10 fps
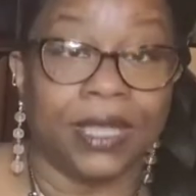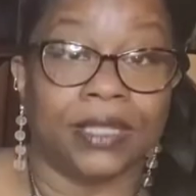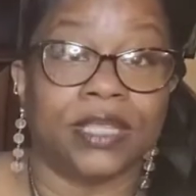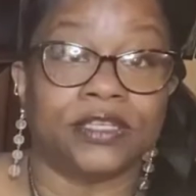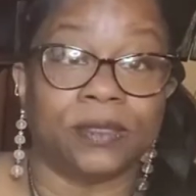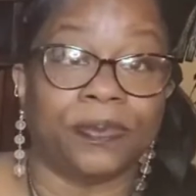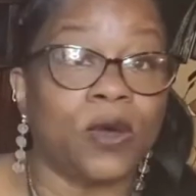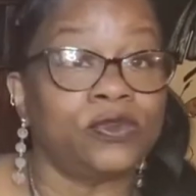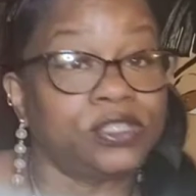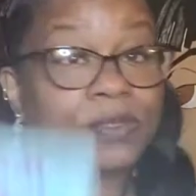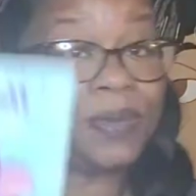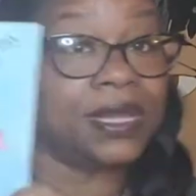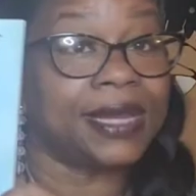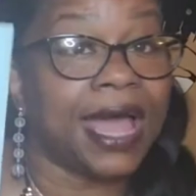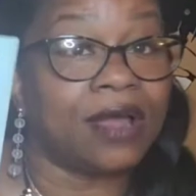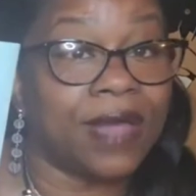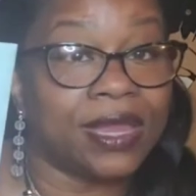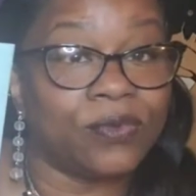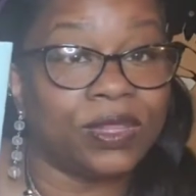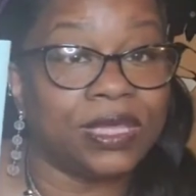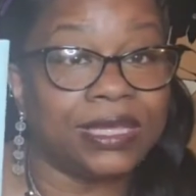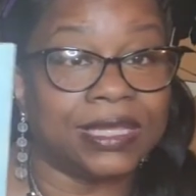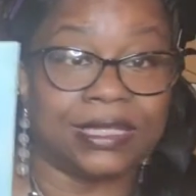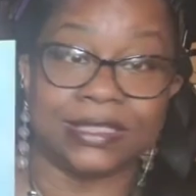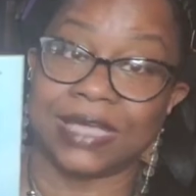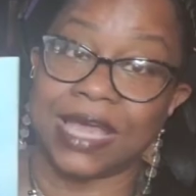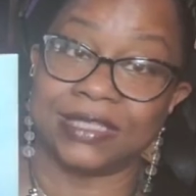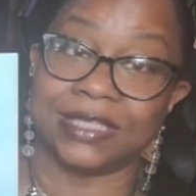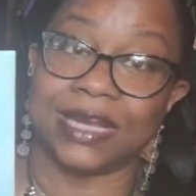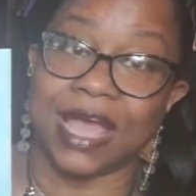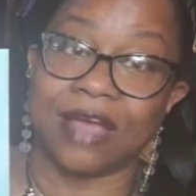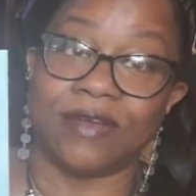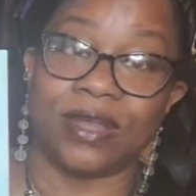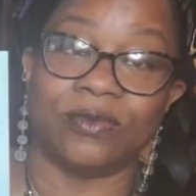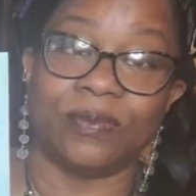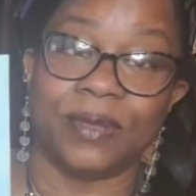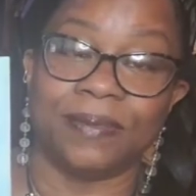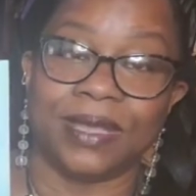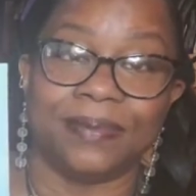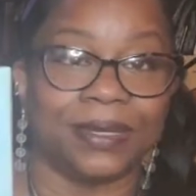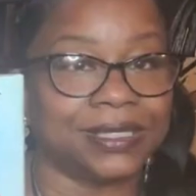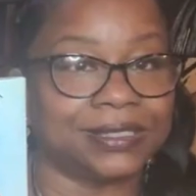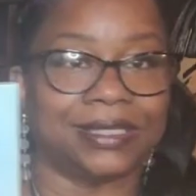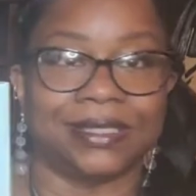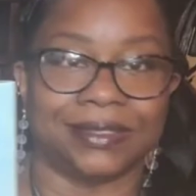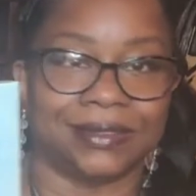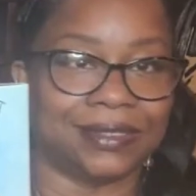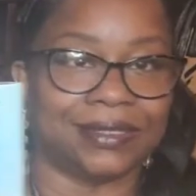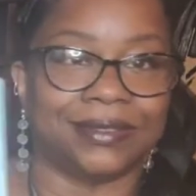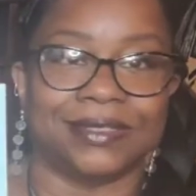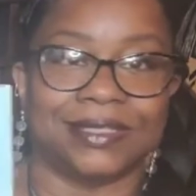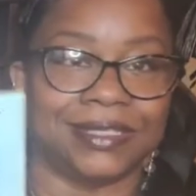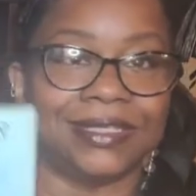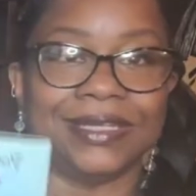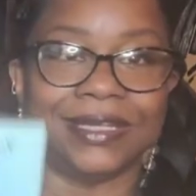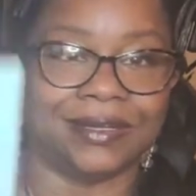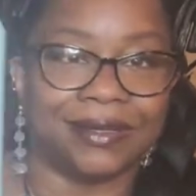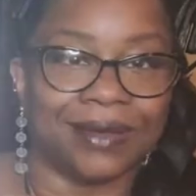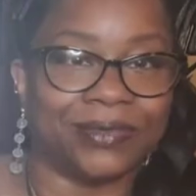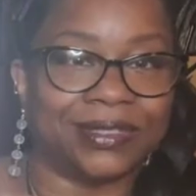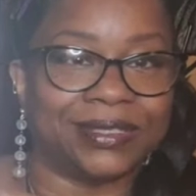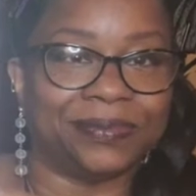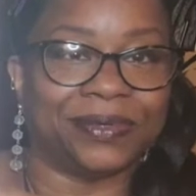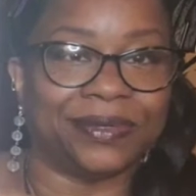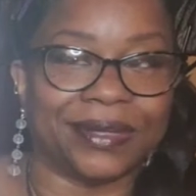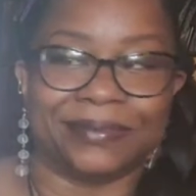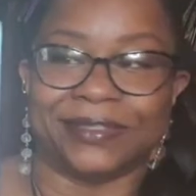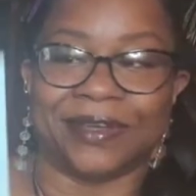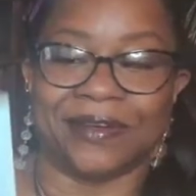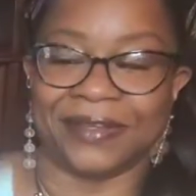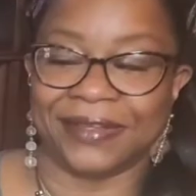There's supposed to be a narrator with it. In this case, the narrator will be me because the CD didn't come with this book. I'm sorry.